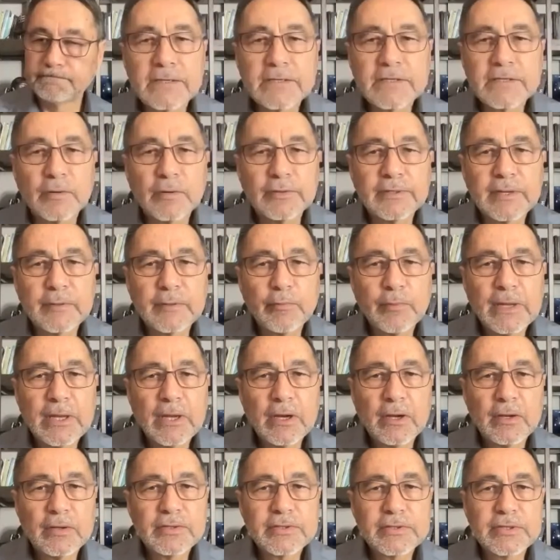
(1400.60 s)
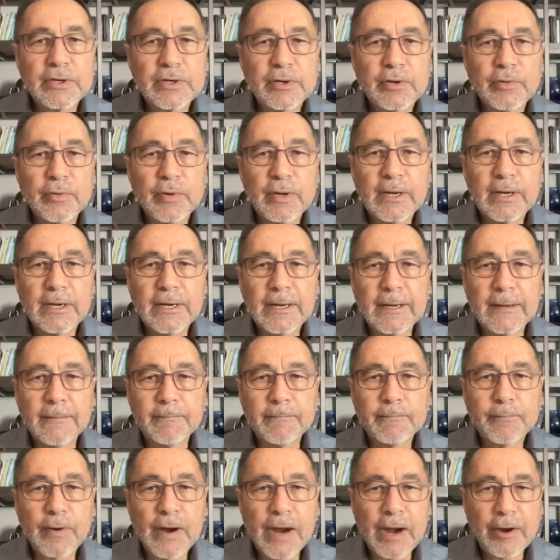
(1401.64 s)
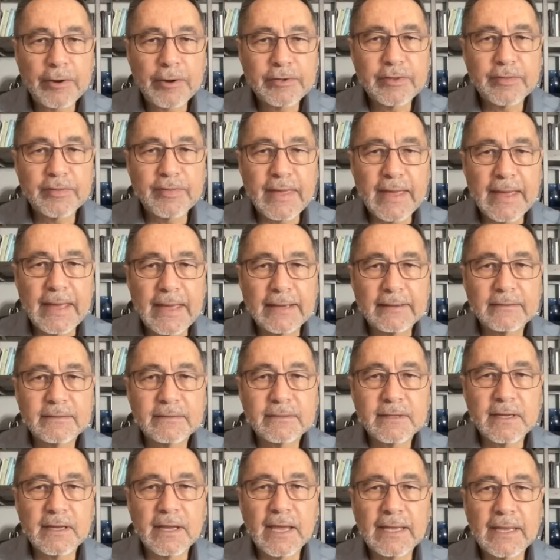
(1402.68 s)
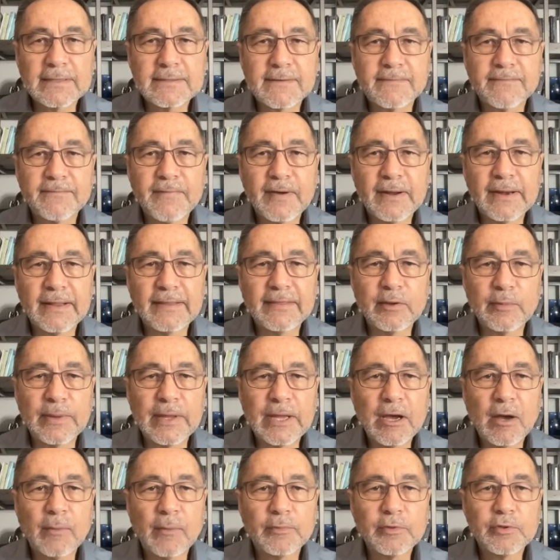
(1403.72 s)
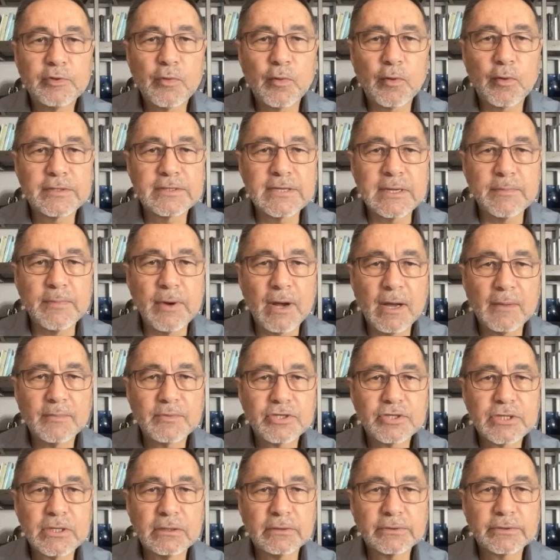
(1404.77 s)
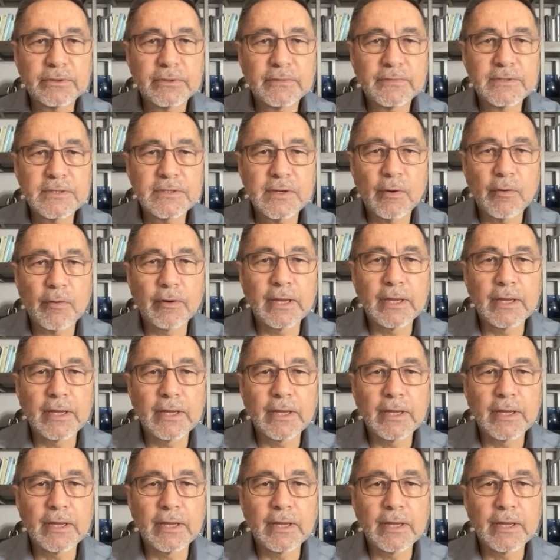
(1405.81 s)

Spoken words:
so didn't we also, prior to that, had some funding that we helped towards a bomb shelter of some, or